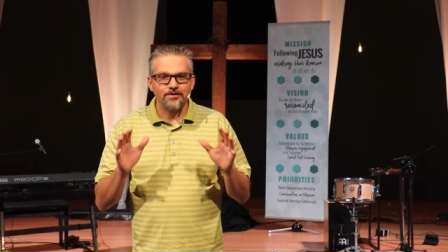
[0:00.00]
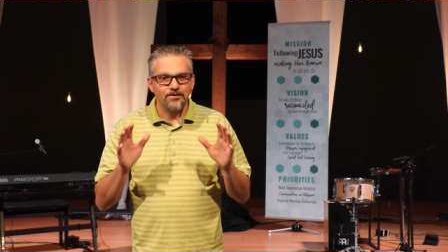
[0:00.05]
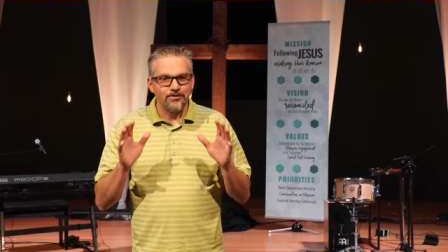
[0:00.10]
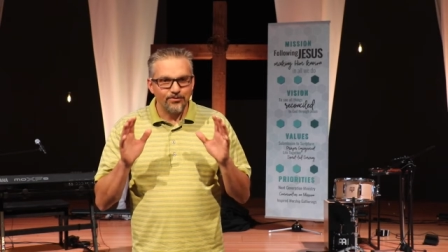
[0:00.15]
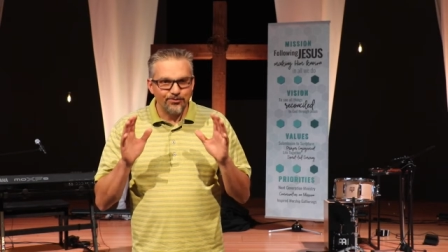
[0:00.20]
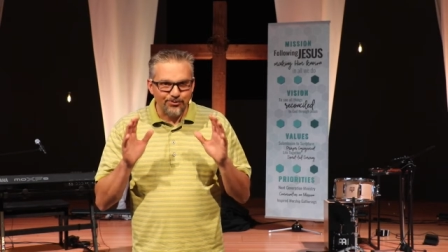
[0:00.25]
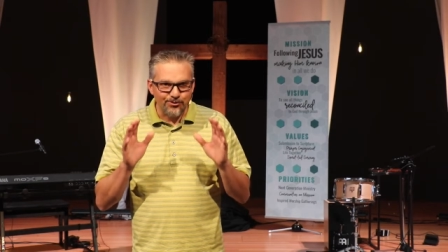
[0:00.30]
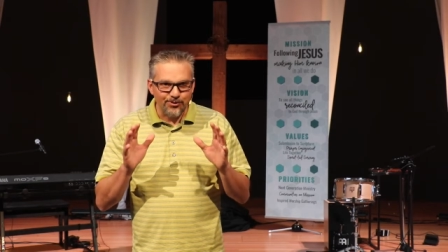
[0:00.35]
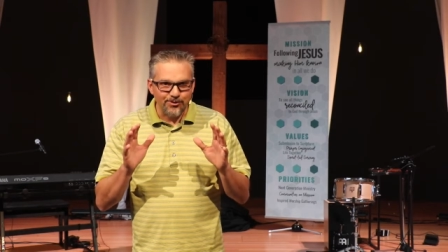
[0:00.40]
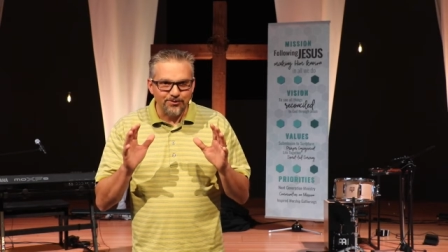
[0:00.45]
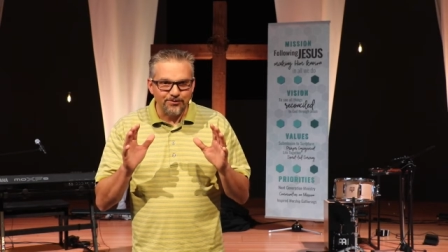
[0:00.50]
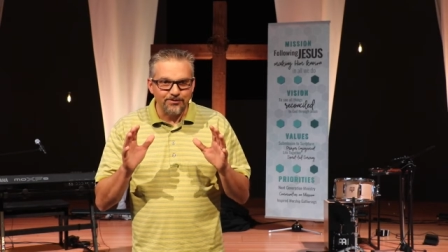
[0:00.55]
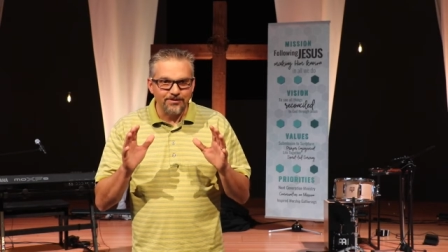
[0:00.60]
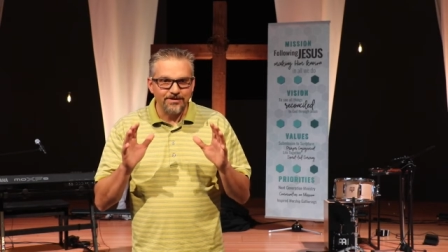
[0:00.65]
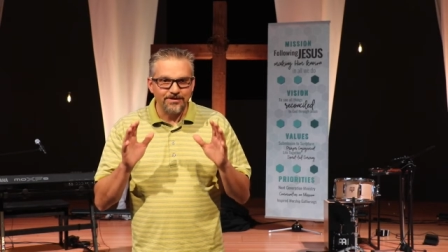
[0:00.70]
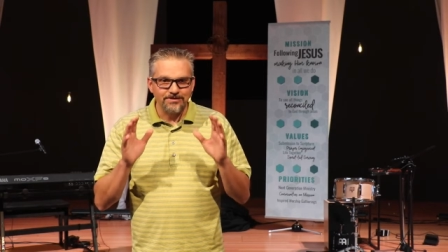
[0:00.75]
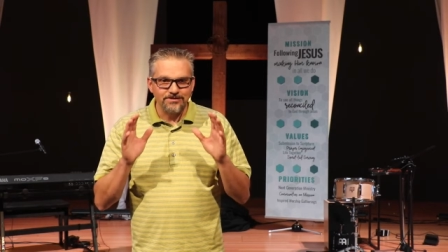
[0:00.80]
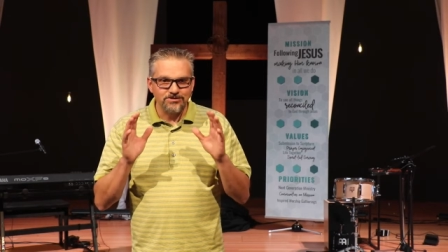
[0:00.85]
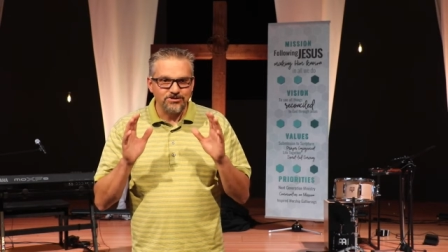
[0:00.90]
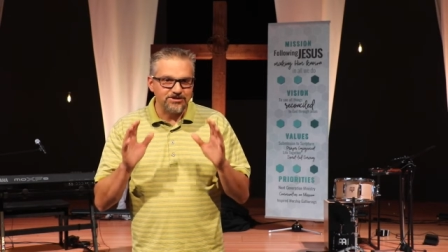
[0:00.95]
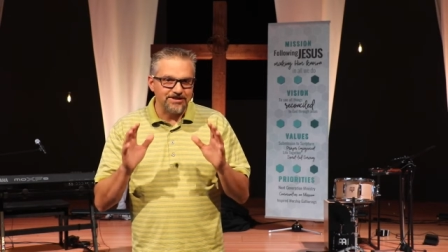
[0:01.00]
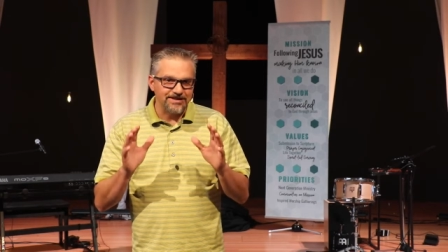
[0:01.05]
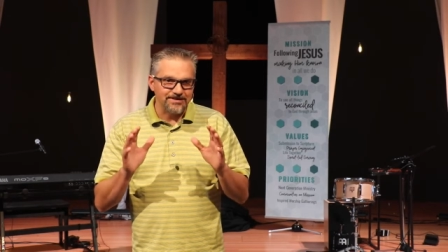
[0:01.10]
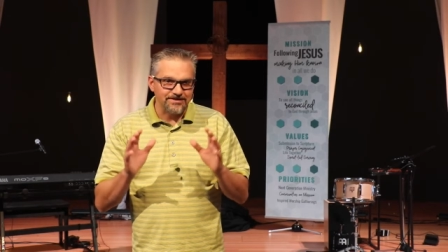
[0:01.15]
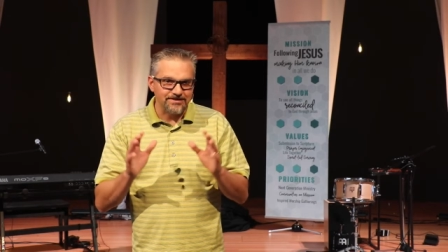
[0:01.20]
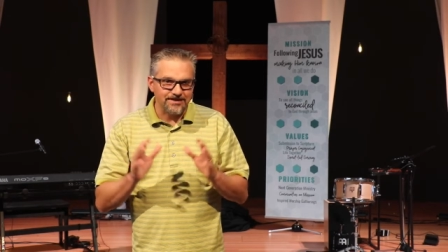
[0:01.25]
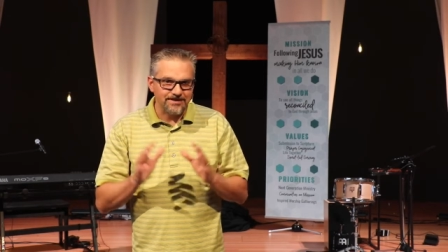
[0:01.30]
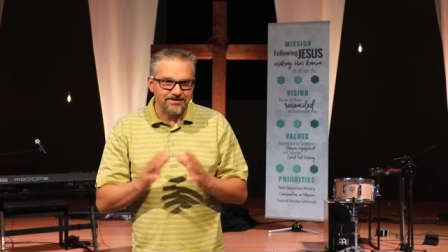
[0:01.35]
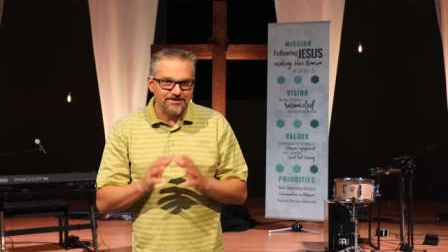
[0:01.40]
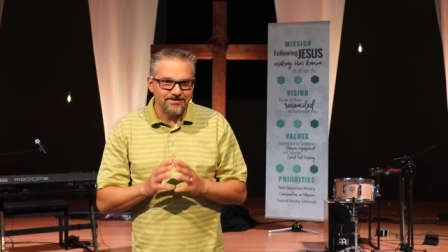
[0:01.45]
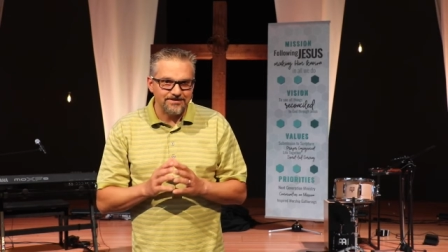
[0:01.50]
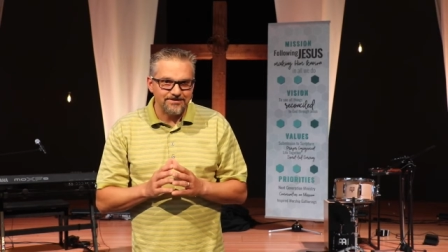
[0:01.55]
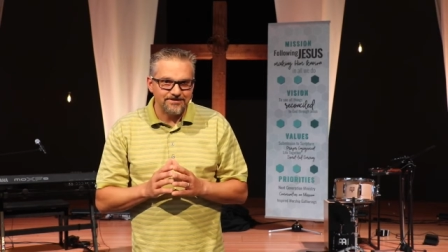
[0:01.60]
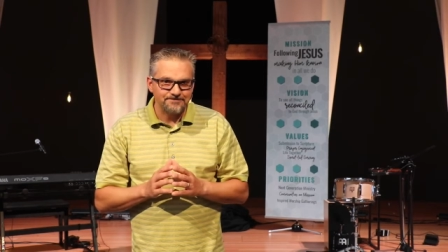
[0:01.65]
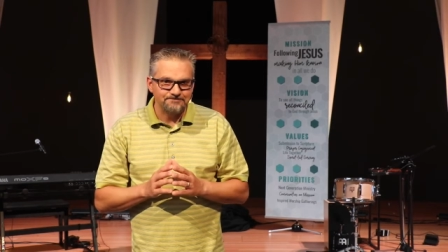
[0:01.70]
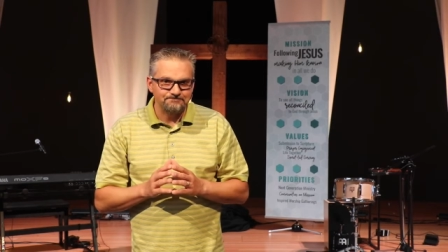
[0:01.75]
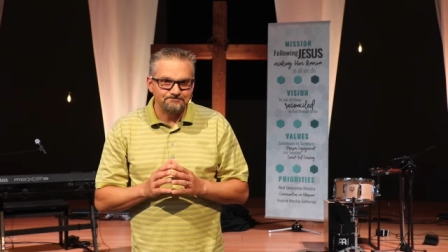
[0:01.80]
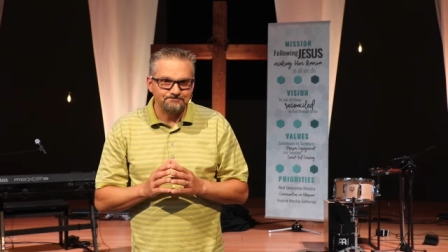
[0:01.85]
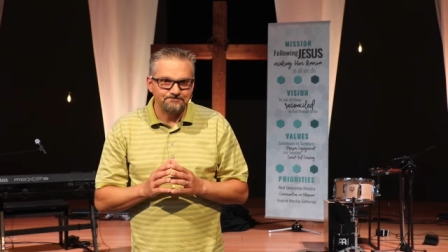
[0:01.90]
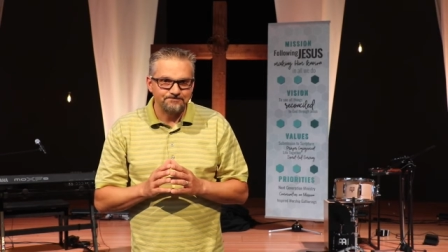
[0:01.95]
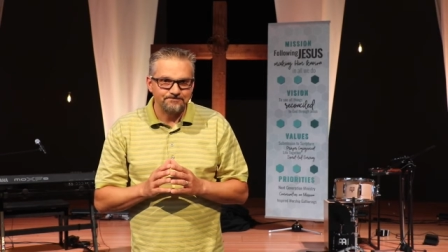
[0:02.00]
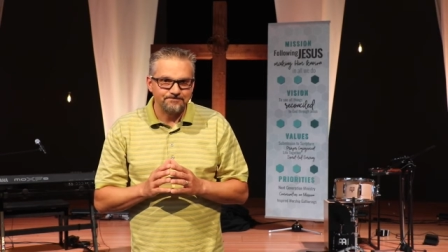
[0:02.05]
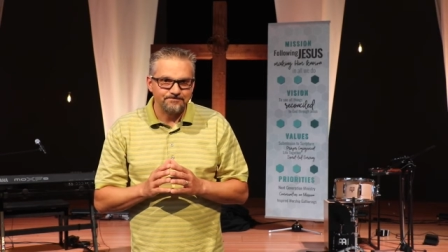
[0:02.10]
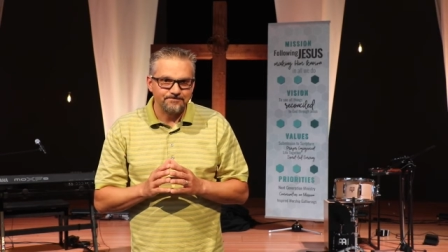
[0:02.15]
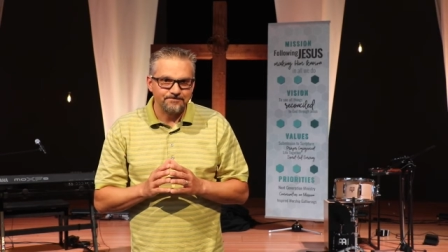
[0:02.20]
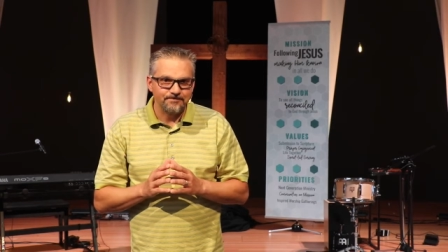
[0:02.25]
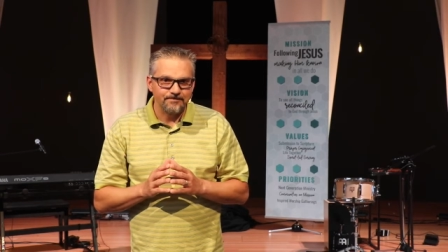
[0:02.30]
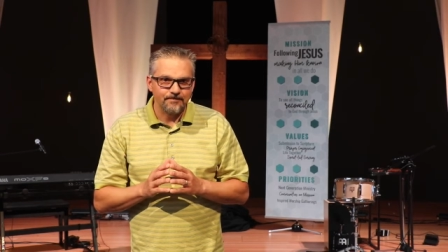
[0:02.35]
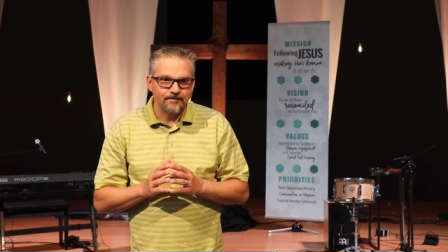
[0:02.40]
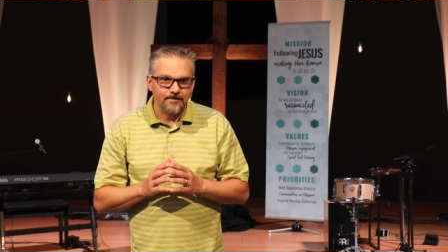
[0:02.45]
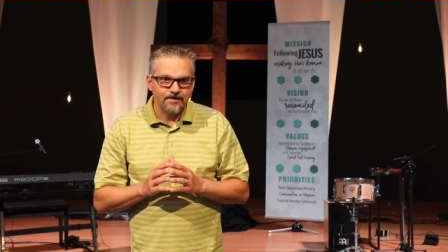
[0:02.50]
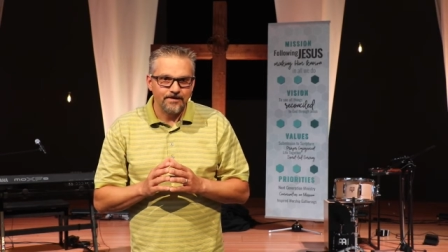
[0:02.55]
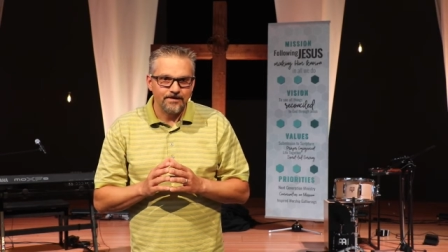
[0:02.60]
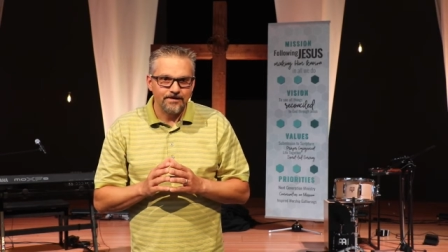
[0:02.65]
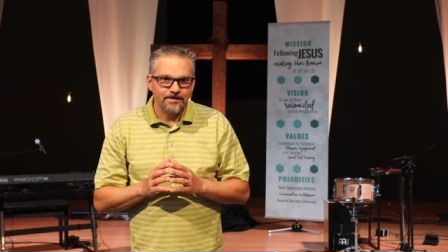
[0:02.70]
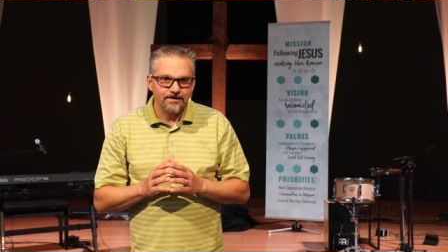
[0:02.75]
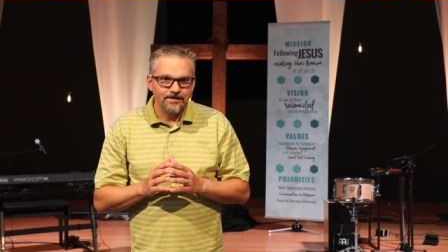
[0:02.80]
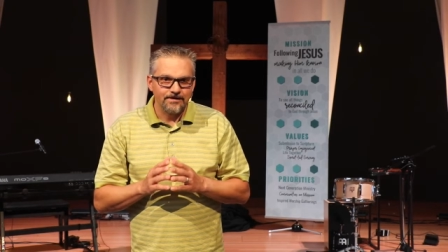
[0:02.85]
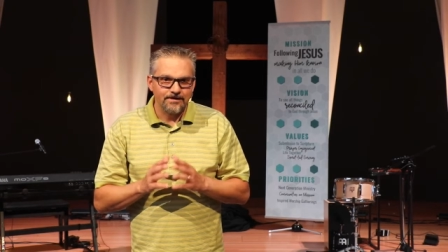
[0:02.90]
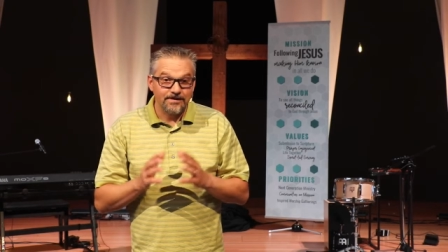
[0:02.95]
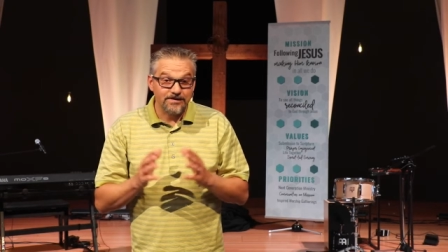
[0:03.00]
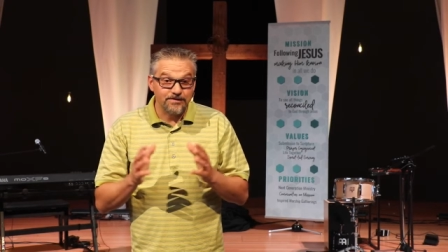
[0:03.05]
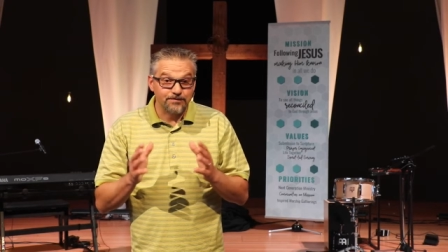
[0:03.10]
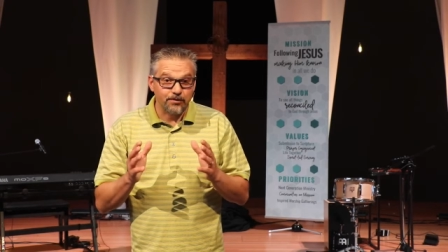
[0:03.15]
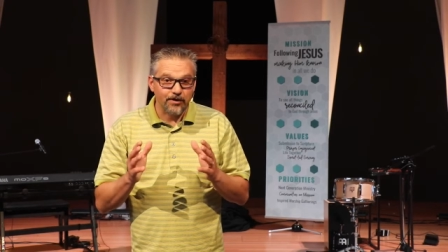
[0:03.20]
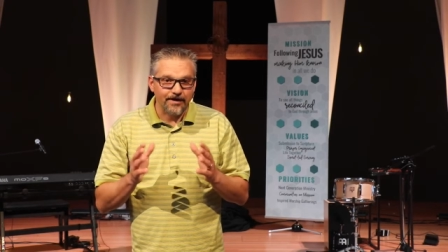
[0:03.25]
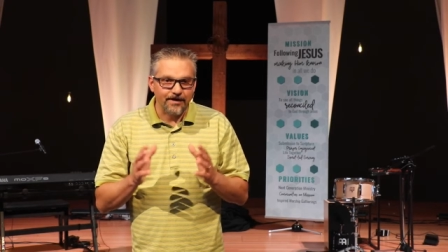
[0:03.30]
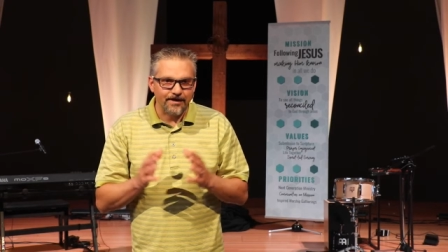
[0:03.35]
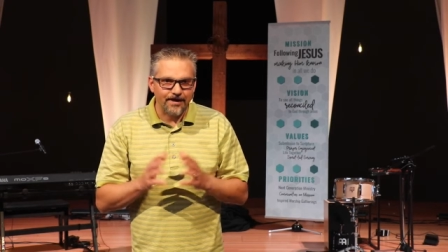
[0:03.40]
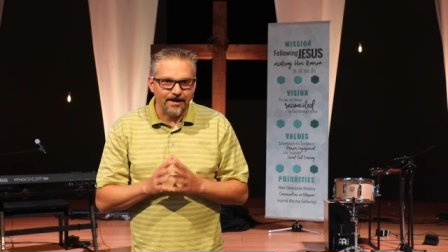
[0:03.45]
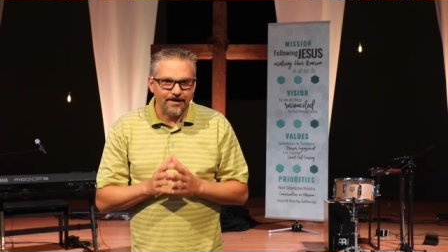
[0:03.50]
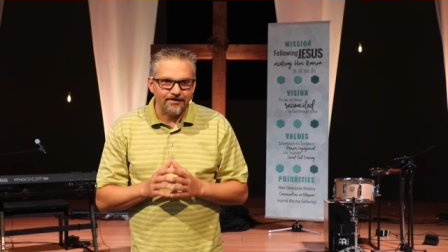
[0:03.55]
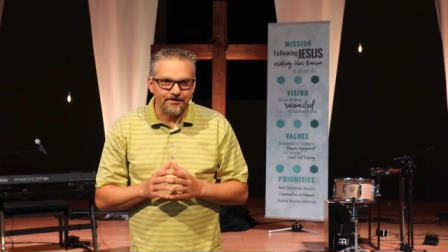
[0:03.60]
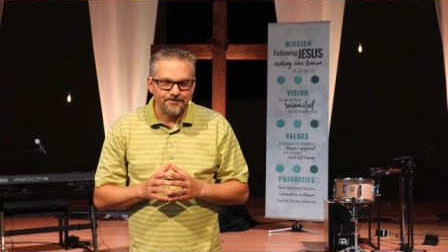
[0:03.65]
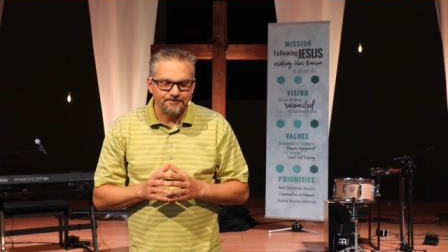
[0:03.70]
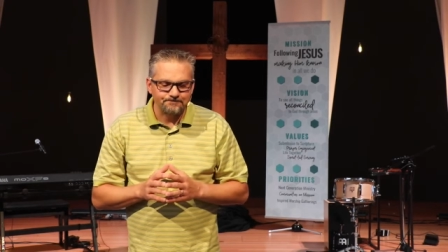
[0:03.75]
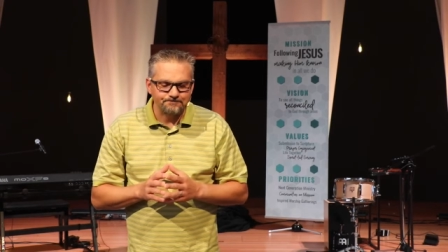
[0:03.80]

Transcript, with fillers: through Jesus. Let's pray together.